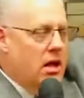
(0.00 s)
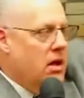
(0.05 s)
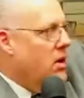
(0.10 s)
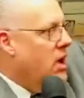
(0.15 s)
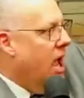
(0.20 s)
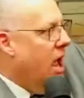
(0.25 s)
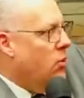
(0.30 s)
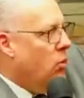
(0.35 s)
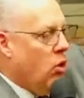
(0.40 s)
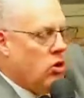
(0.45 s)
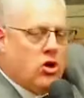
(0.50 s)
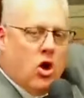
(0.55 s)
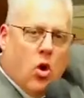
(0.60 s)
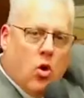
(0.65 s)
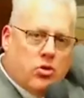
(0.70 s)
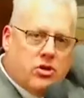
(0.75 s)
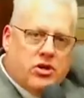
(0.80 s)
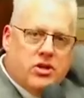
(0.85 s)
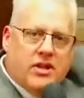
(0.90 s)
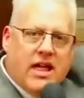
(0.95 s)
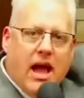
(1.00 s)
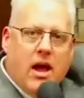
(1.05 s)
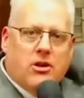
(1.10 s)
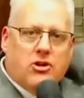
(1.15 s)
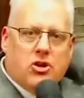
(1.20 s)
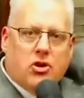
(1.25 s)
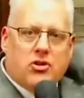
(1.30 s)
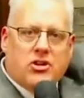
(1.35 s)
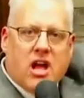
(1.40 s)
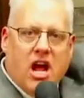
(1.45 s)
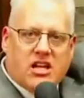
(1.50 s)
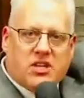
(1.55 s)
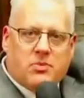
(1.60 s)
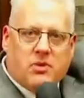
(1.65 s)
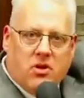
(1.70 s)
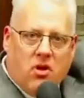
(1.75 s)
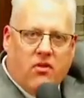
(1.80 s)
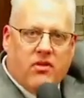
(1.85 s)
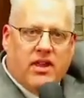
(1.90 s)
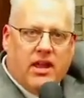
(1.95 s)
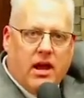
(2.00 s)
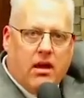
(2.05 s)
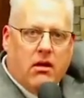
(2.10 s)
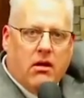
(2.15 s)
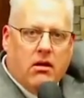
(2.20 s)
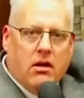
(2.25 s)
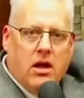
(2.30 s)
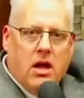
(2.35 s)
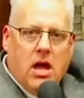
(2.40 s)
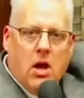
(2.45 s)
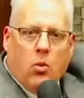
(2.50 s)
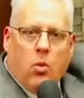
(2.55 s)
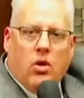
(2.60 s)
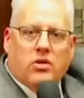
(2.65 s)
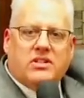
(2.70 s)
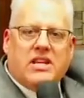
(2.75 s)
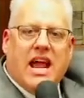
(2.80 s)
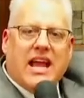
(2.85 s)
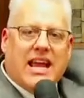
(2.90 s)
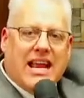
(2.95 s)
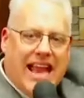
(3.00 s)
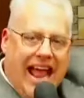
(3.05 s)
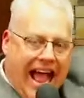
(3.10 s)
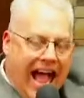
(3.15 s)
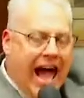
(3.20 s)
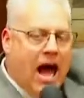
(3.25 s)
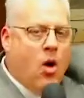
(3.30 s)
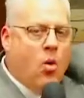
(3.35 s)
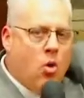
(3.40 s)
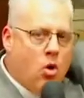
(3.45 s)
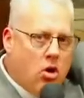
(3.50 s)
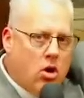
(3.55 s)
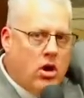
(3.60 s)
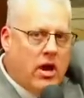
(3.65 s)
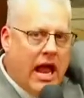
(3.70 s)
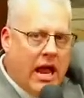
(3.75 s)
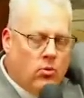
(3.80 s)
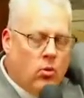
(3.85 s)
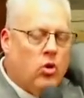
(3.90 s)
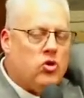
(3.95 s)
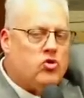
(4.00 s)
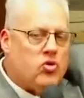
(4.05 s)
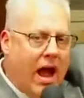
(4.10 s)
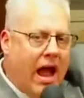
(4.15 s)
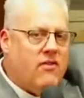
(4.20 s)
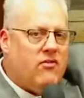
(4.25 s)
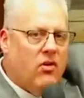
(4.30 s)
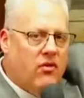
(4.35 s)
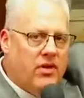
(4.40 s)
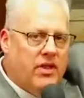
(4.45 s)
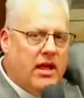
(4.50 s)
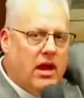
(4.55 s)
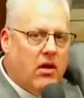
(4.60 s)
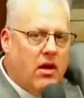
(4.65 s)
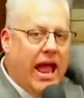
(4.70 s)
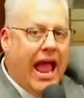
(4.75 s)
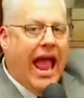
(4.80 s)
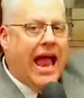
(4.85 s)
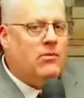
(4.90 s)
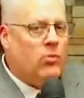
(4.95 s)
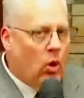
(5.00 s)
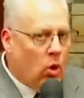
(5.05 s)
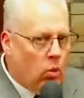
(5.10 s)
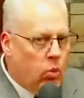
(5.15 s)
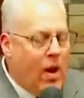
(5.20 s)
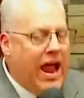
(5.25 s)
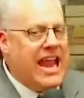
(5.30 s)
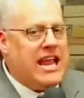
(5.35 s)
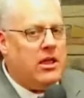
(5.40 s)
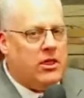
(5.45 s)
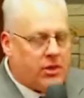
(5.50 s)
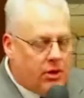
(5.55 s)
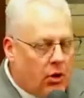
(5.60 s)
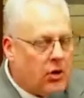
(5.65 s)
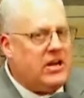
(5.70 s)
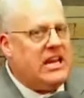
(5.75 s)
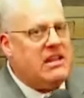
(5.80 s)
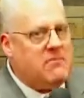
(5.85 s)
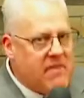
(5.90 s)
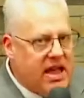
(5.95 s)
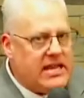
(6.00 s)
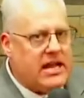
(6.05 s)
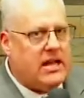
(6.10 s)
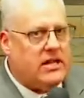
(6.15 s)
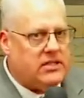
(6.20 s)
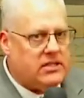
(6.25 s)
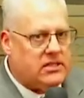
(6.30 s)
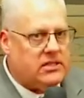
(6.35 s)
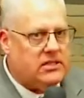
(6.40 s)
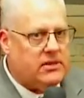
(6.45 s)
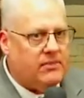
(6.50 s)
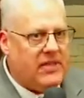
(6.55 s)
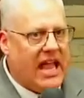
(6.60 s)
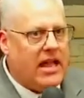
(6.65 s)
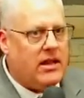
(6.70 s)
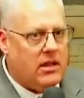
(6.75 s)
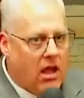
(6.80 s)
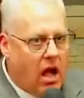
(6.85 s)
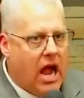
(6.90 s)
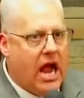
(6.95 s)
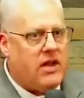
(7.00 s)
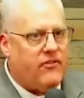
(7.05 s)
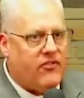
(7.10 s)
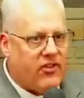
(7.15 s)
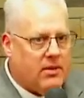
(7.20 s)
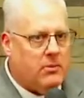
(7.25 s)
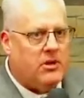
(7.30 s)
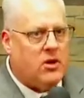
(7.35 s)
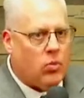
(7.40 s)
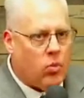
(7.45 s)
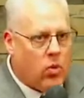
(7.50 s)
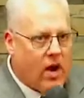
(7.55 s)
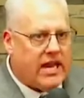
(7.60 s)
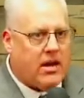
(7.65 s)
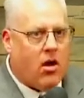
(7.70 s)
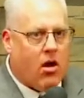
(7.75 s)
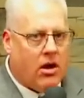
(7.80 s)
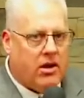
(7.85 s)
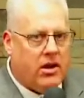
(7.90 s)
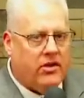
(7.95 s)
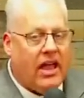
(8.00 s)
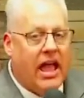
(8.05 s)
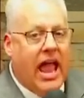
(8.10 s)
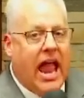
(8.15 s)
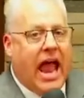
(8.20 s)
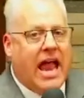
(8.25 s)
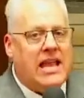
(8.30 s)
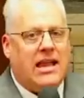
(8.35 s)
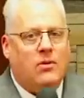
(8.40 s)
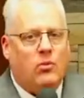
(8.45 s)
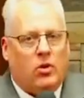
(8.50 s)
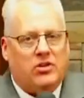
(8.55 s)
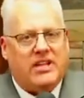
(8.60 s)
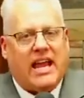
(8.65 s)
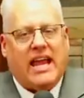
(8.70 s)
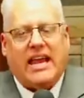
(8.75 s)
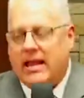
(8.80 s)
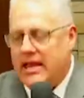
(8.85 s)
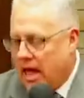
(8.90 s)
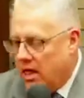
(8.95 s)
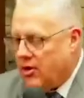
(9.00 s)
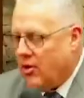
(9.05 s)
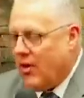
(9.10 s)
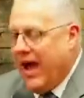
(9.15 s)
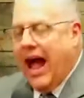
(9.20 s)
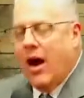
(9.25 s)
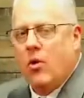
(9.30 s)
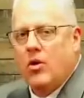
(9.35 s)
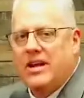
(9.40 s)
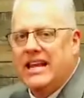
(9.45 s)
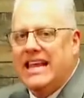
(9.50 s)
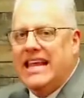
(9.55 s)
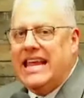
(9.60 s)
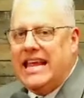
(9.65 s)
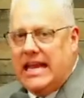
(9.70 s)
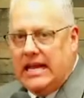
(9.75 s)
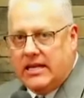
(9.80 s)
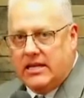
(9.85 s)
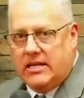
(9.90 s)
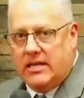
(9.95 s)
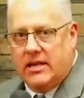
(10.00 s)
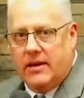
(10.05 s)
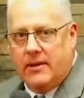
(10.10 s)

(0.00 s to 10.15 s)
And we'll go to that Der Dutchman over there. We'll take an hour and we'll drive over there. And we'll wait 30 minutes in line for them to wait on us. And then we'll take another hour to eat.